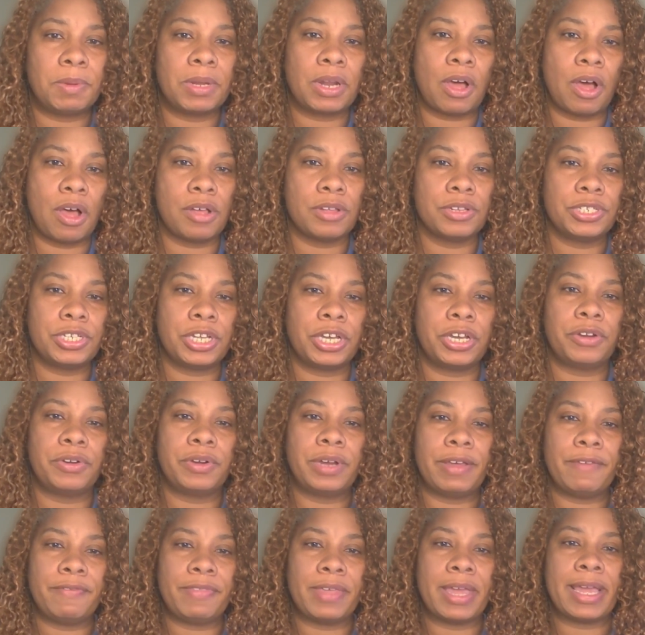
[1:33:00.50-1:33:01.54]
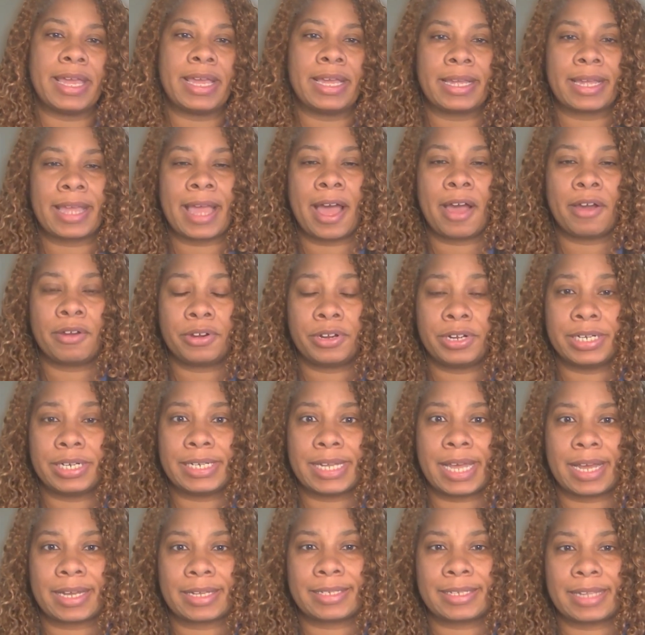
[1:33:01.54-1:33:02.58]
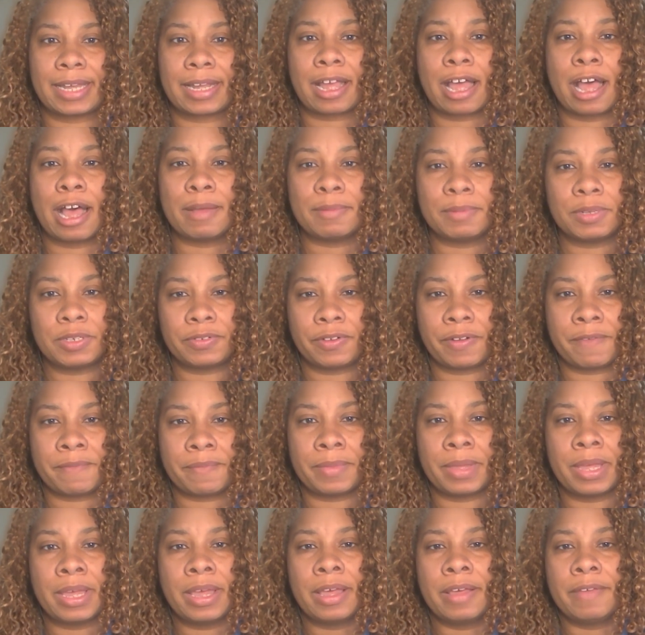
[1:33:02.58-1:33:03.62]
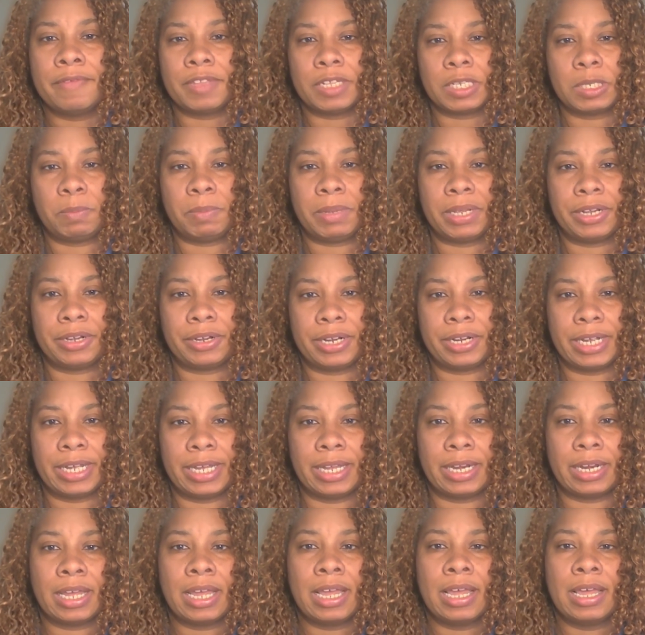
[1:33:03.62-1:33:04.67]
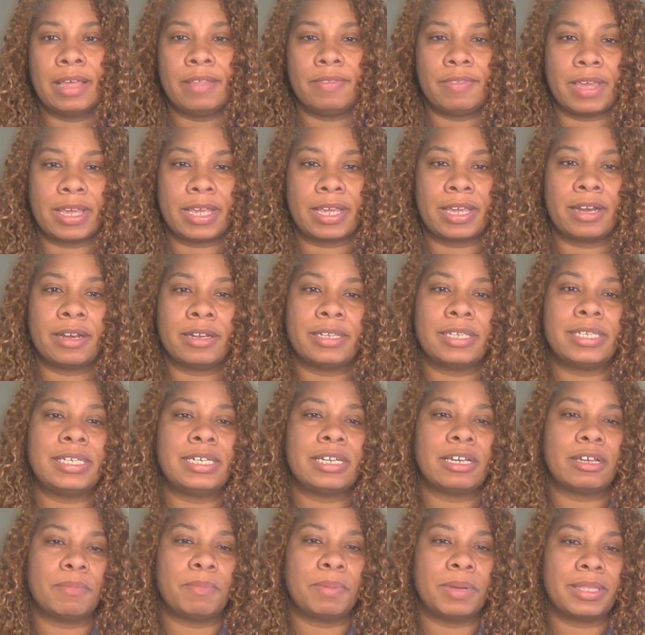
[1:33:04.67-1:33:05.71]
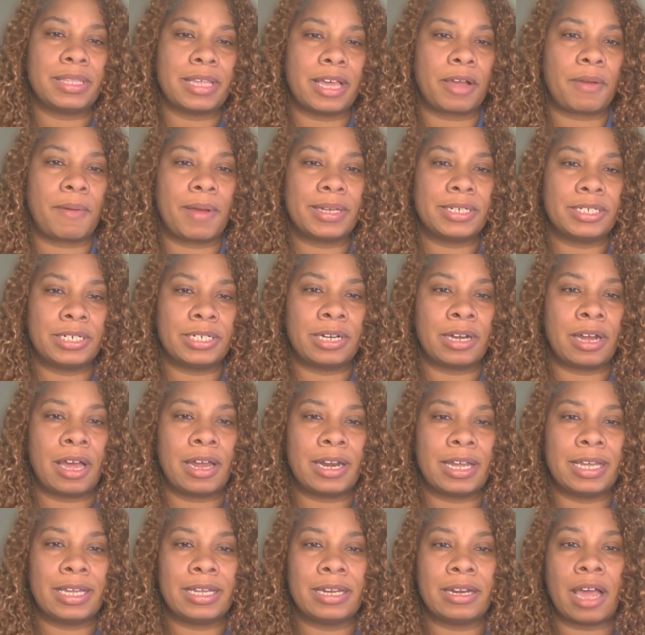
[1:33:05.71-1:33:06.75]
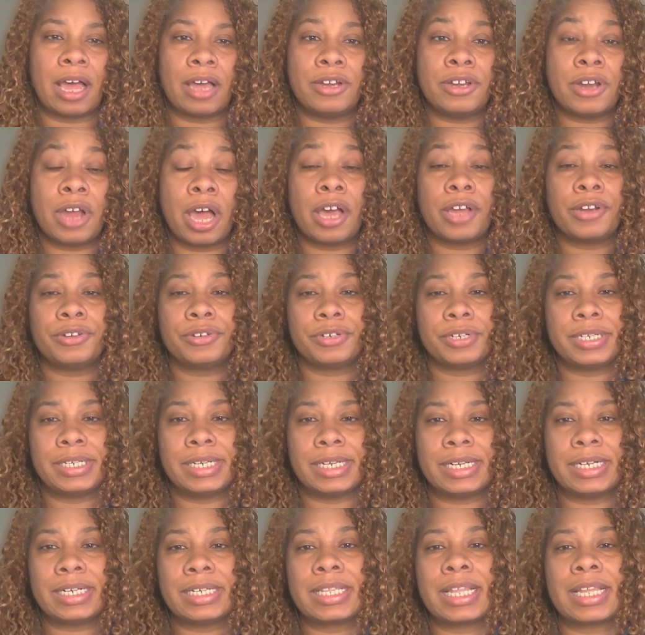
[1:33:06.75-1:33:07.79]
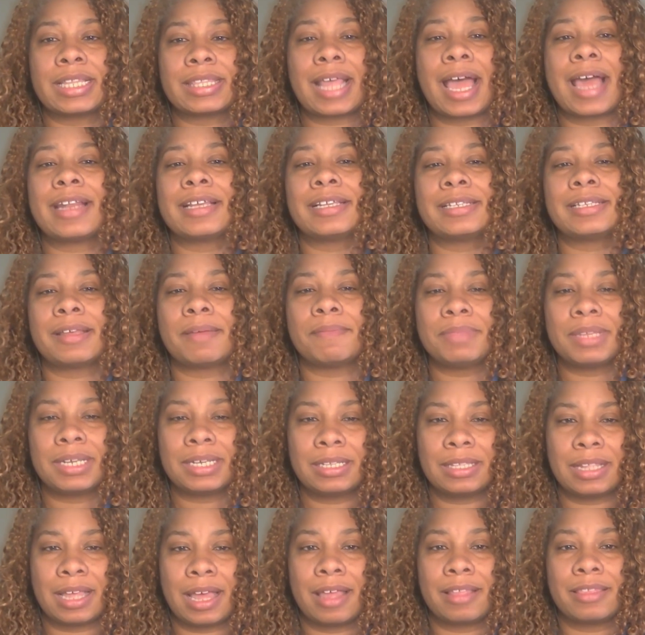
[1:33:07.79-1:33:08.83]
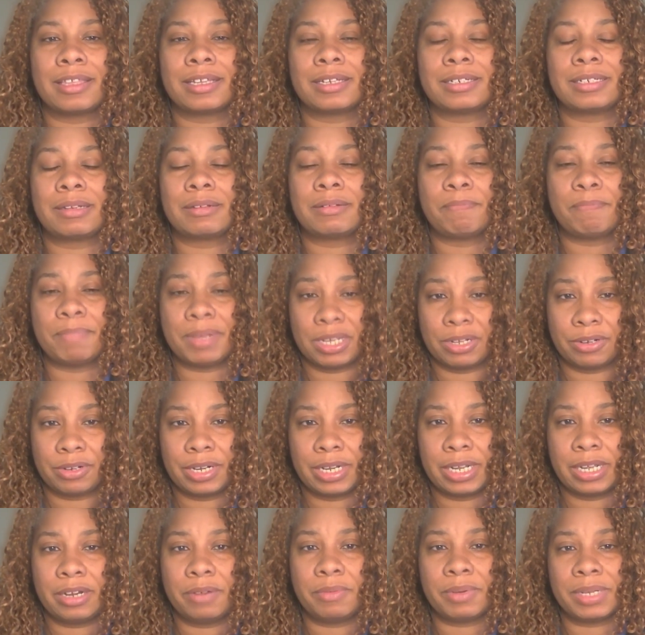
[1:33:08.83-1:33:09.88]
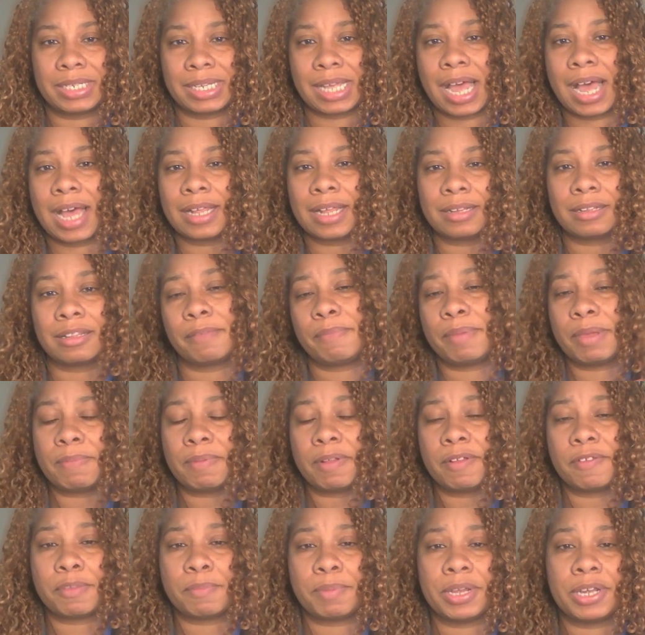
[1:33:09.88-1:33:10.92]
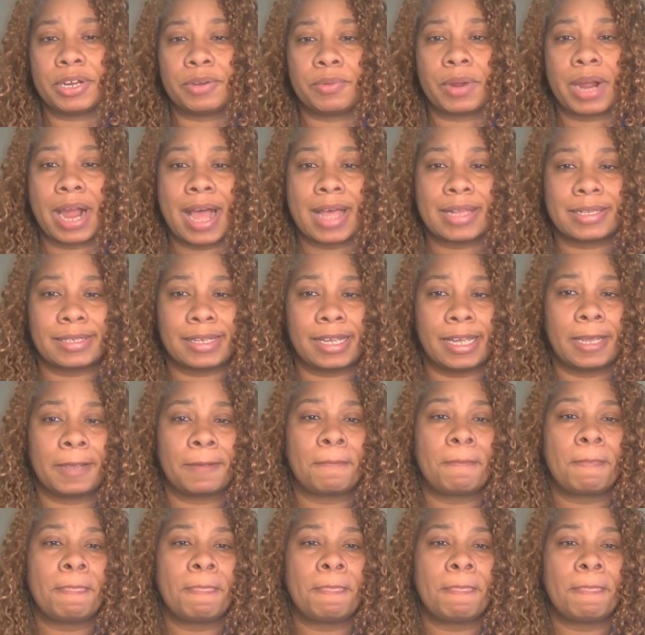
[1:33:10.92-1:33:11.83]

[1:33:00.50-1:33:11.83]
but also if they encounter a text that comes from this period, they can still put that question on it, understanding that that is something that the period was at, the people of the period were asking.